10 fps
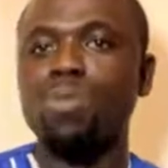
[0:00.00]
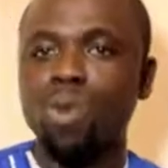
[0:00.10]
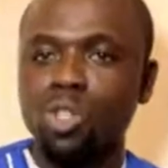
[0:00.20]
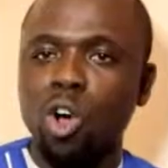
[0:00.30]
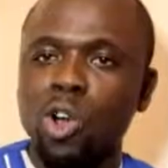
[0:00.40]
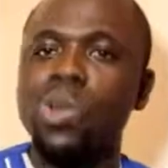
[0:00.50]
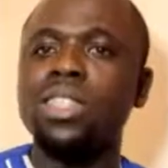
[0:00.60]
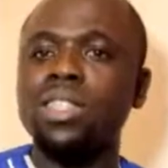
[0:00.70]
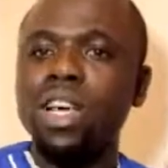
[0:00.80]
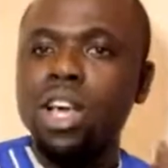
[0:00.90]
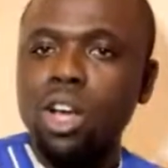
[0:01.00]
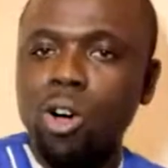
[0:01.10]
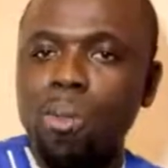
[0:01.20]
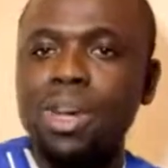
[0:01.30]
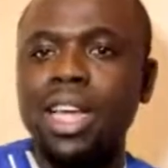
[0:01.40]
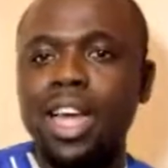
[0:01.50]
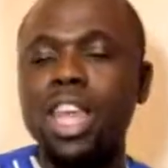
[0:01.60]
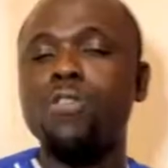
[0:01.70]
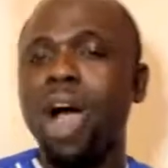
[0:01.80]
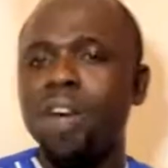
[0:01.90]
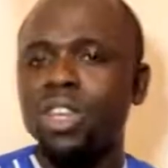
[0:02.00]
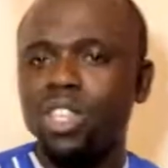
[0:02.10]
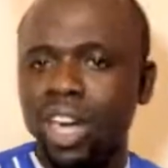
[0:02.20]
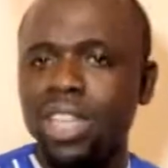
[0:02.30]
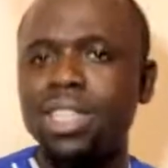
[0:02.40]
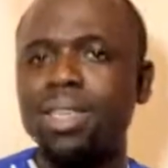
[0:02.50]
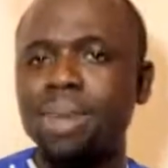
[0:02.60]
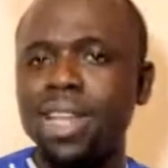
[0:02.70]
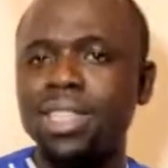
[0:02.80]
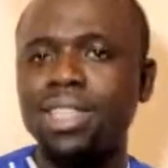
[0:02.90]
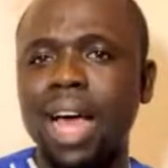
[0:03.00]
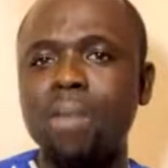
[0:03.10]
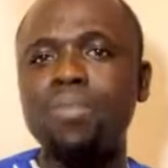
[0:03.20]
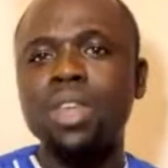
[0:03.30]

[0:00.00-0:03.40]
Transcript: You must always communicate. If you're having challenges in managing time,